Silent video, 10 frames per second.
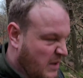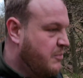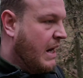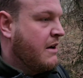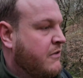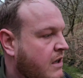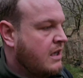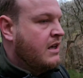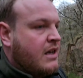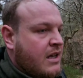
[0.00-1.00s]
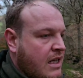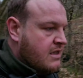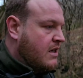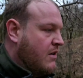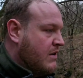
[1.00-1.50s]
It's not even a path.
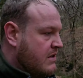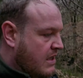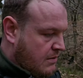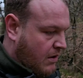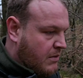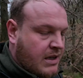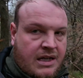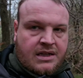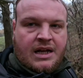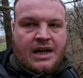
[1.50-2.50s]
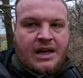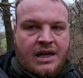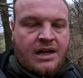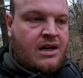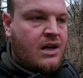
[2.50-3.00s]
Let's go and see what we can
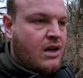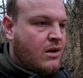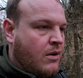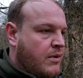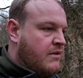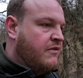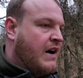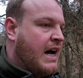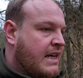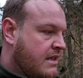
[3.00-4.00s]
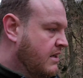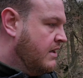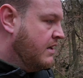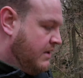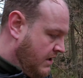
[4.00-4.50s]
uh, what we can
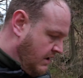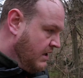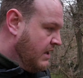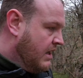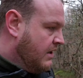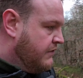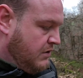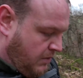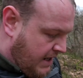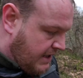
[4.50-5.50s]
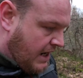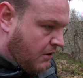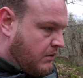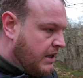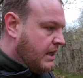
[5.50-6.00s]
find. And if there's a
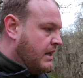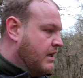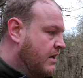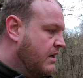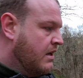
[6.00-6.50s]
way down here.